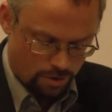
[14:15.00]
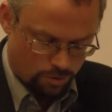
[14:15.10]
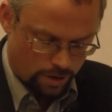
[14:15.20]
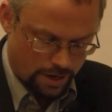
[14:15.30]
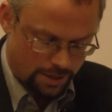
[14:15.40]

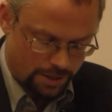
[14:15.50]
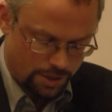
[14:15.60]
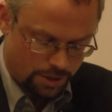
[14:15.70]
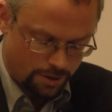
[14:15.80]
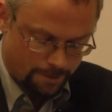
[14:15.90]

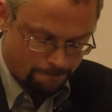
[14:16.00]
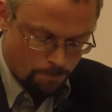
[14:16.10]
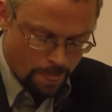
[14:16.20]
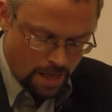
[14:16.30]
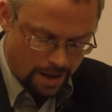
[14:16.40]
organisation.
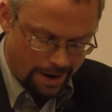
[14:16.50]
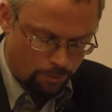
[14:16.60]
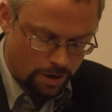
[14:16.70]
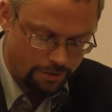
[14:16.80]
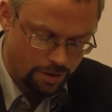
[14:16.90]
And
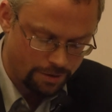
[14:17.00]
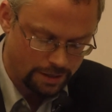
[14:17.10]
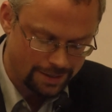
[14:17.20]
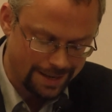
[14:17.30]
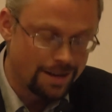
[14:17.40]
one of the
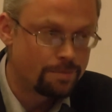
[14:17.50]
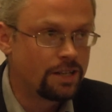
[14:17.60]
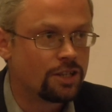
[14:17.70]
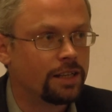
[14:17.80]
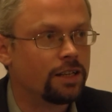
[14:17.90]
things that he
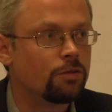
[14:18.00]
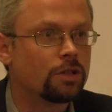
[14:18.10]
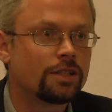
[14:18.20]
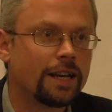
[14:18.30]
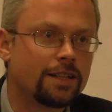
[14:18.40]
immediately did
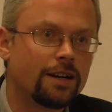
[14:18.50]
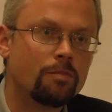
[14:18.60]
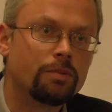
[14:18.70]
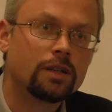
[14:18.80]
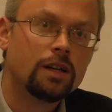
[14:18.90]
was set
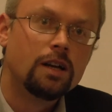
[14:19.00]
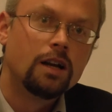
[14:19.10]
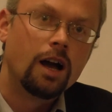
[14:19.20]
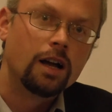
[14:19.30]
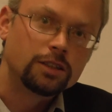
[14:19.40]
up
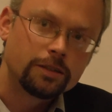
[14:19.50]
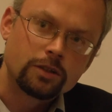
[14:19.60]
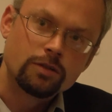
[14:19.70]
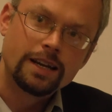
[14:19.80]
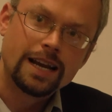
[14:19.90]
something
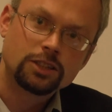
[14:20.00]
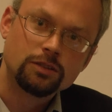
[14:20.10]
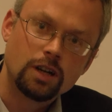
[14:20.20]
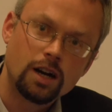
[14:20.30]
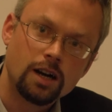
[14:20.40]
called the
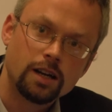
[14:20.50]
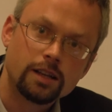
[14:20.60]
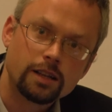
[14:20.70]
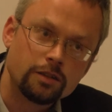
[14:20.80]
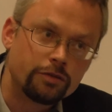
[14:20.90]
National Guard.
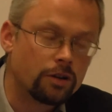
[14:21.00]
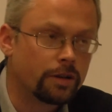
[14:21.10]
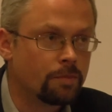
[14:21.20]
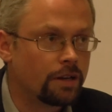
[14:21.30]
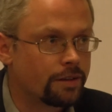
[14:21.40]
The
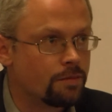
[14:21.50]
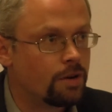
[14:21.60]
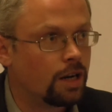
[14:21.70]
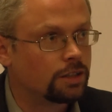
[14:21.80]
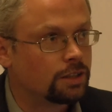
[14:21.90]
following month, in
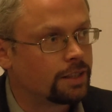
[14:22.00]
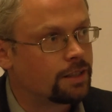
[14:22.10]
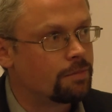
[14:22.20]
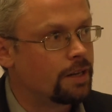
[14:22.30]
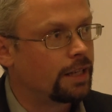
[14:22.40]
March, he set
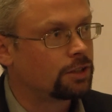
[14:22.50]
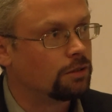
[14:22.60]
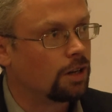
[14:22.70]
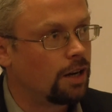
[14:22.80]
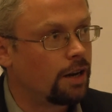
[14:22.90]
up the National
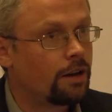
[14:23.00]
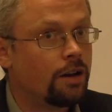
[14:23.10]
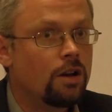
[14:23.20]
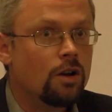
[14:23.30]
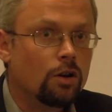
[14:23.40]
Guard,
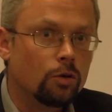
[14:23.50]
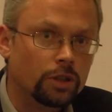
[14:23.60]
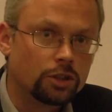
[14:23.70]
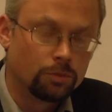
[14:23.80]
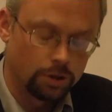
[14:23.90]

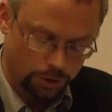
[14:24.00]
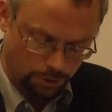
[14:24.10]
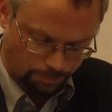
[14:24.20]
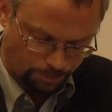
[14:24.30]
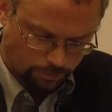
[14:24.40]
which
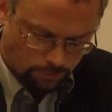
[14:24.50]
was